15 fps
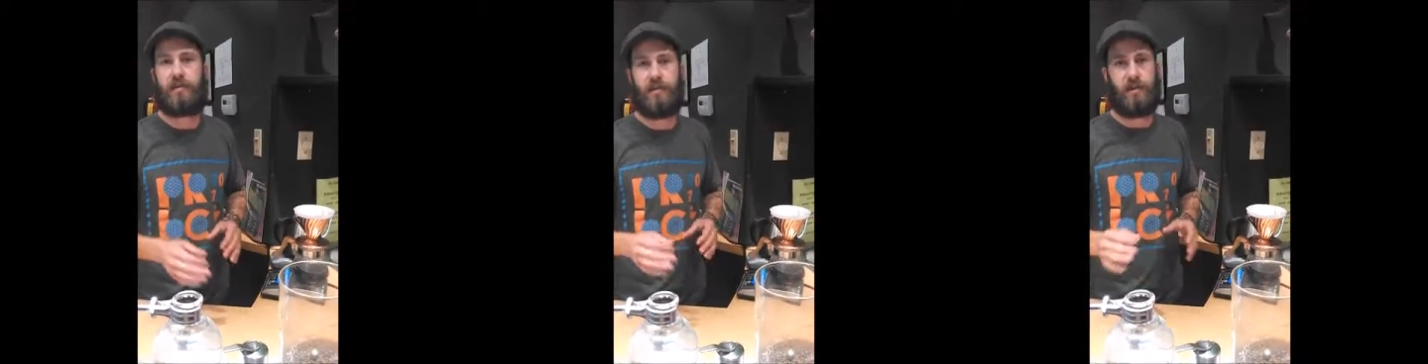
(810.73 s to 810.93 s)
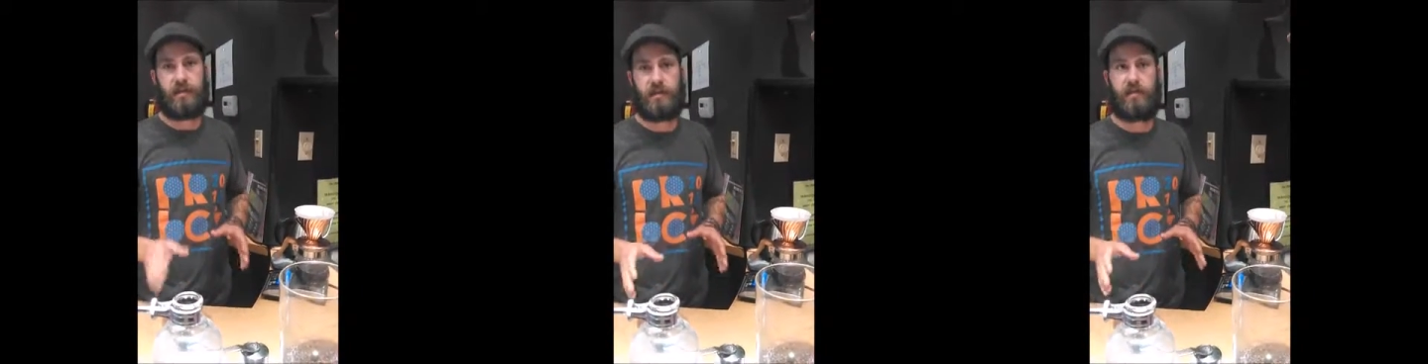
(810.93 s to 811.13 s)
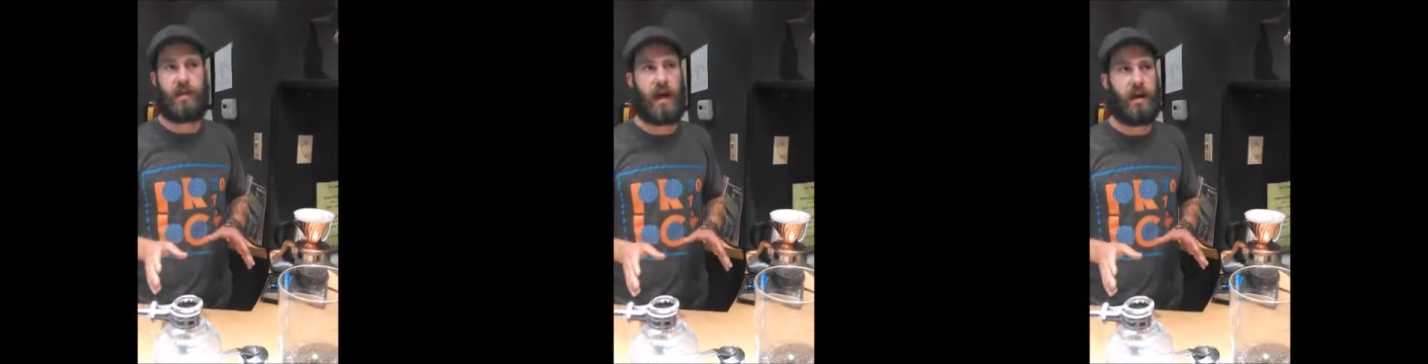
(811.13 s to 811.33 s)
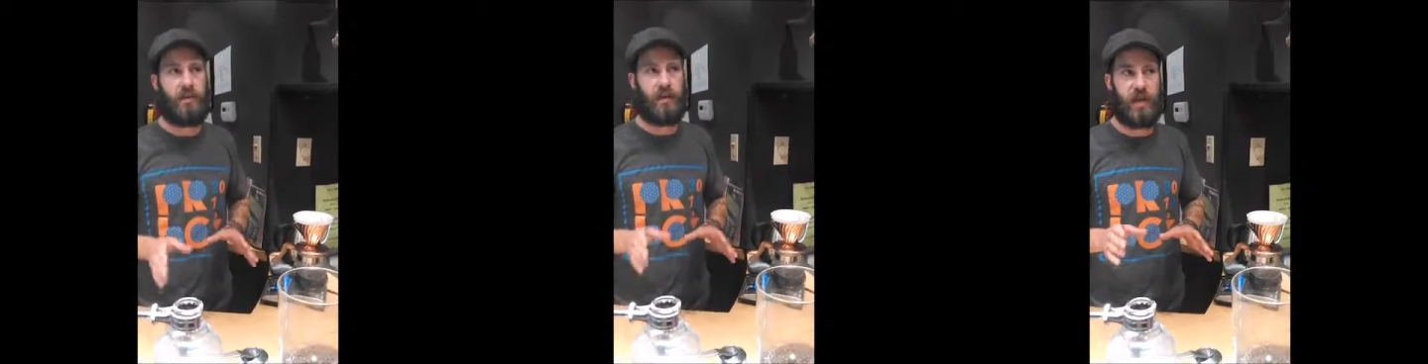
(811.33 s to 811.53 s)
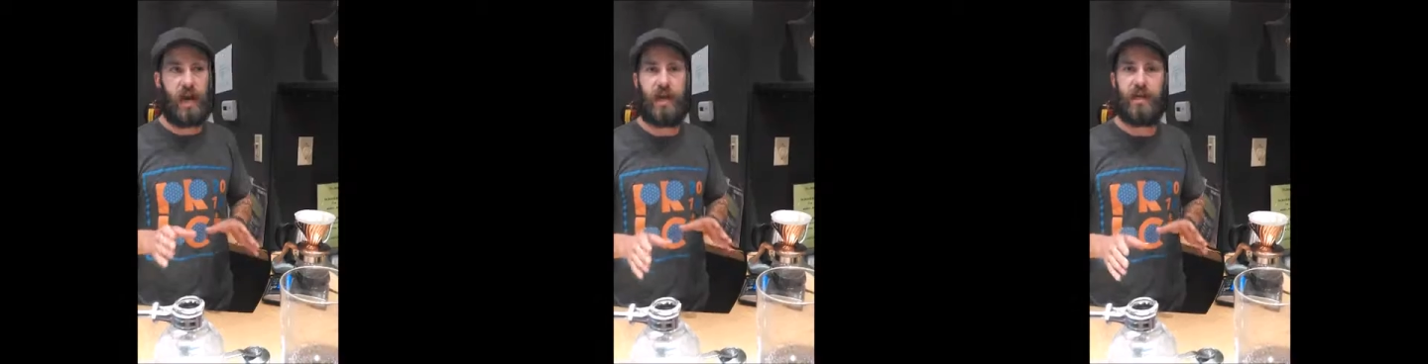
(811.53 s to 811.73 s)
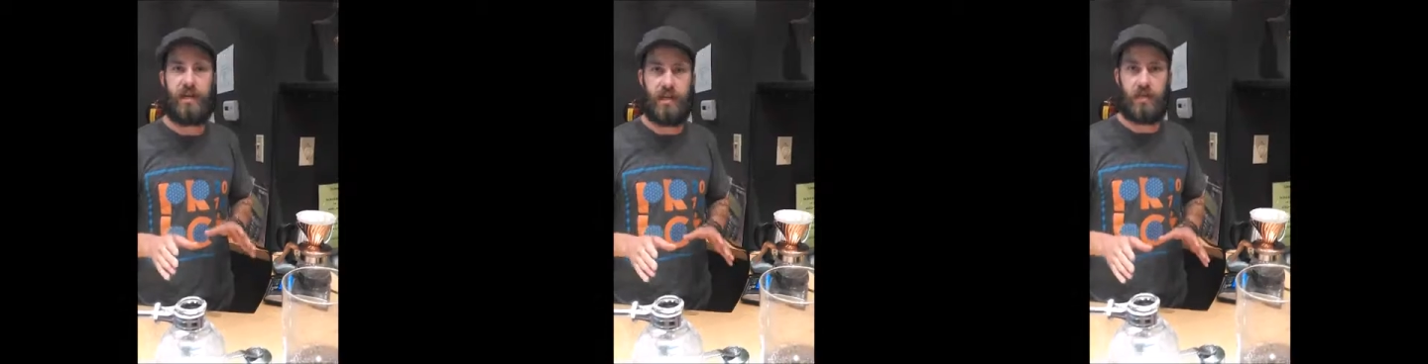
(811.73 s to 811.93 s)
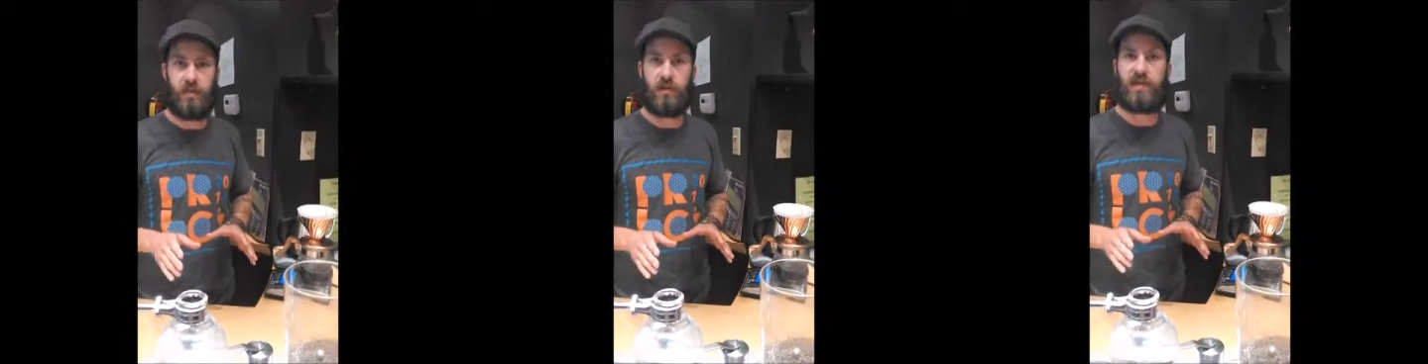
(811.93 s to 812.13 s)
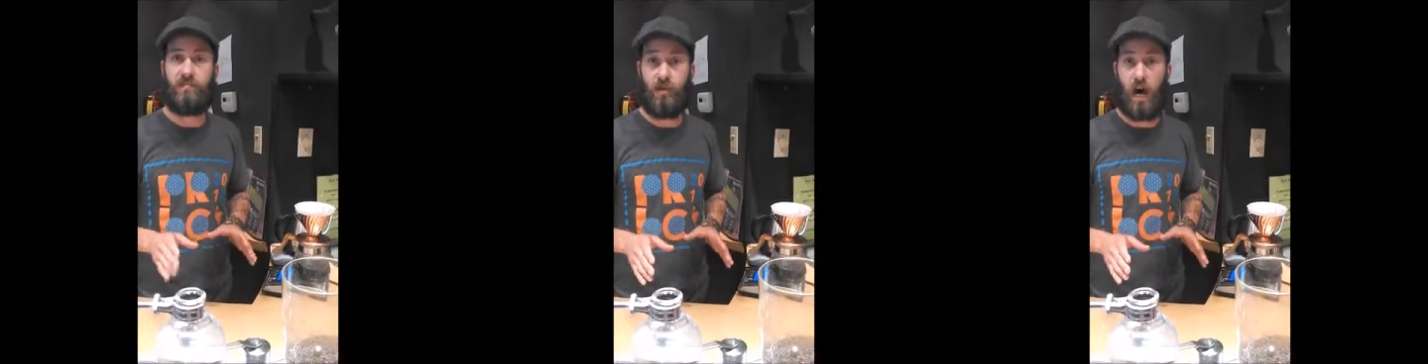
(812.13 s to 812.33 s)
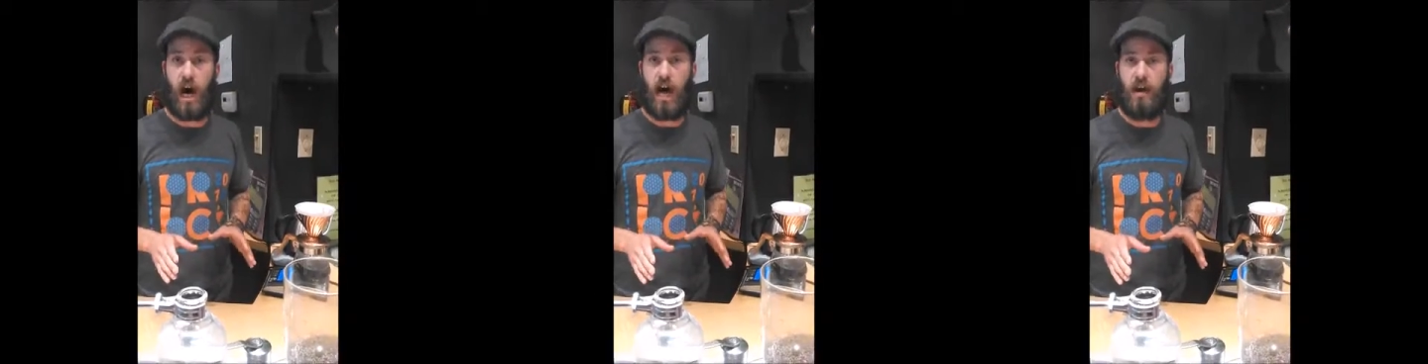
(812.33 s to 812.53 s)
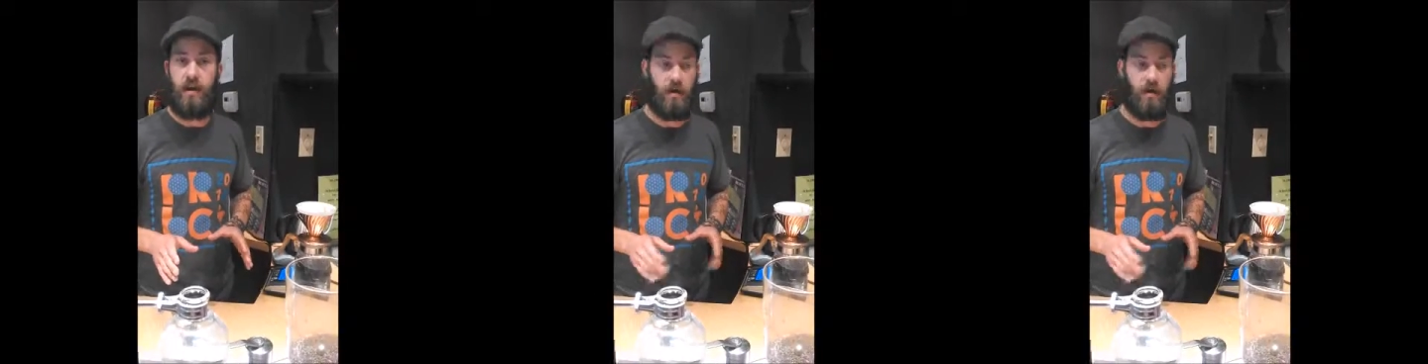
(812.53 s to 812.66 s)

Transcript: is kind of the ideal spot.